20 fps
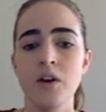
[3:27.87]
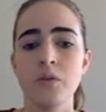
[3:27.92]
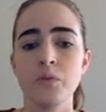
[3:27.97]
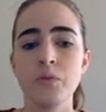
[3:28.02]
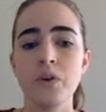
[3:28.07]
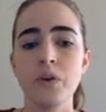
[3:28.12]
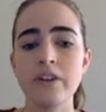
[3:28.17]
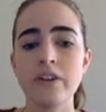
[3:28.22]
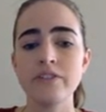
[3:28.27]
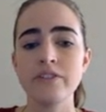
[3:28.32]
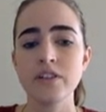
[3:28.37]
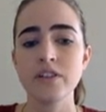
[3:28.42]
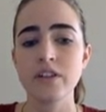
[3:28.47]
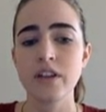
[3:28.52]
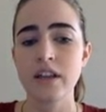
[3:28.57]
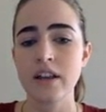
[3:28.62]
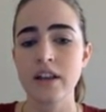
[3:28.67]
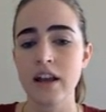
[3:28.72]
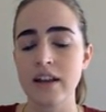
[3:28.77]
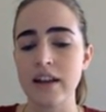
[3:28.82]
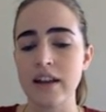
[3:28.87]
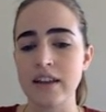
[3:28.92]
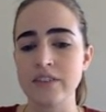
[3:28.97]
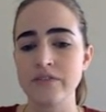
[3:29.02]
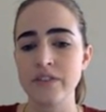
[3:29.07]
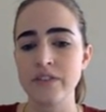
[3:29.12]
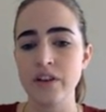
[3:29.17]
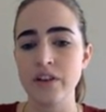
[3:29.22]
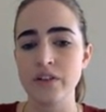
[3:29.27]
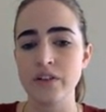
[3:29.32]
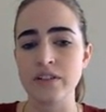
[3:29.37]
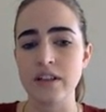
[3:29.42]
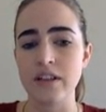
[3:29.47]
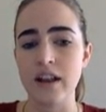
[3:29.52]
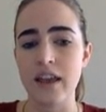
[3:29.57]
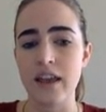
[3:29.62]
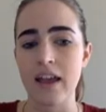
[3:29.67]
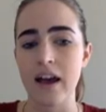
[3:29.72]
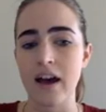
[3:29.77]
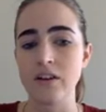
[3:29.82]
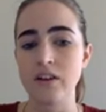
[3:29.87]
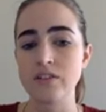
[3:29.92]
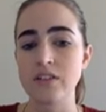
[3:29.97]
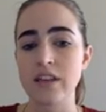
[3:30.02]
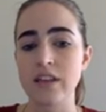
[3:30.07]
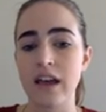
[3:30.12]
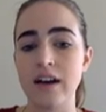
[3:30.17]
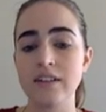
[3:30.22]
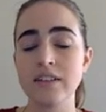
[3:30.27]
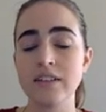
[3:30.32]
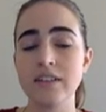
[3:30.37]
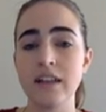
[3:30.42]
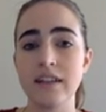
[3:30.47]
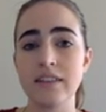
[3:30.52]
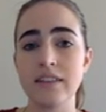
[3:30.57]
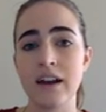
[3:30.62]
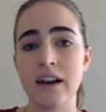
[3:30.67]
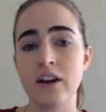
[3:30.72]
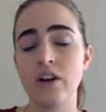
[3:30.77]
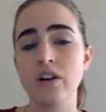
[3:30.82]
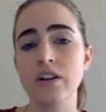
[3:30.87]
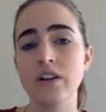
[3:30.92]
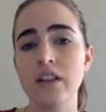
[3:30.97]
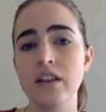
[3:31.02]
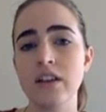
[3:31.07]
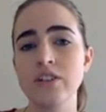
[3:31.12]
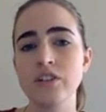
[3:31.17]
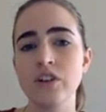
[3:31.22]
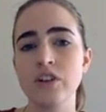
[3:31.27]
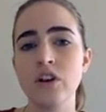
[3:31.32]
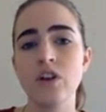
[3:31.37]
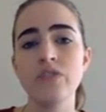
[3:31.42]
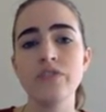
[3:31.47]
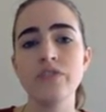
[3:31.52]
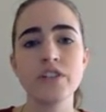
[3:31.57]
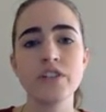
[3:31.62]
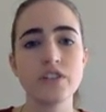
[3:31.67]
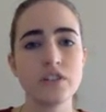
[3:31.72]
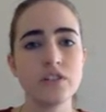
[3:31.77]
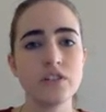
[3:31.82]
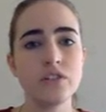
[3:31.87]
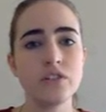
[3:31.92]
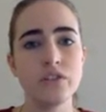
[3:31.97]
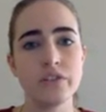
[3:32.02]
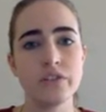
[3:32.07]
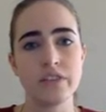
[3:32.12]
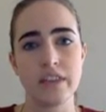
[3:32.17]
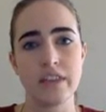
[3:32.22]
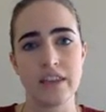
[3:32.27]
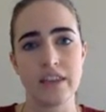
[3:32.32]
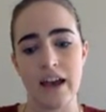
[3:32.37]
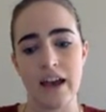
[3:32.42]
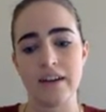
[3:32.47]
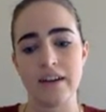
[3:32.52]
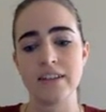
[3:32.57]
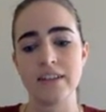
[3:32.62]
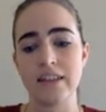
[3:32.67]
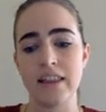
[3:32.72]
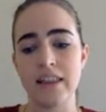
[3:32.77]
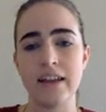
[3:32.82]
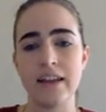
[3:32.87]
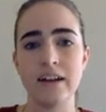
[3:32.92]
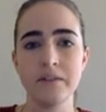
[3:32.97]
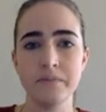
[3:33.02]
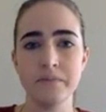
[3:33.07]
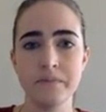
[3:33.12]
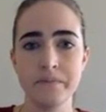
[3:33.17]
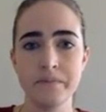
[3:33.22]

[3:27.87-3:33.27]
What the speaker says: We'll have a look in our next videos at how to calculate that correlation coefficient using your calculator.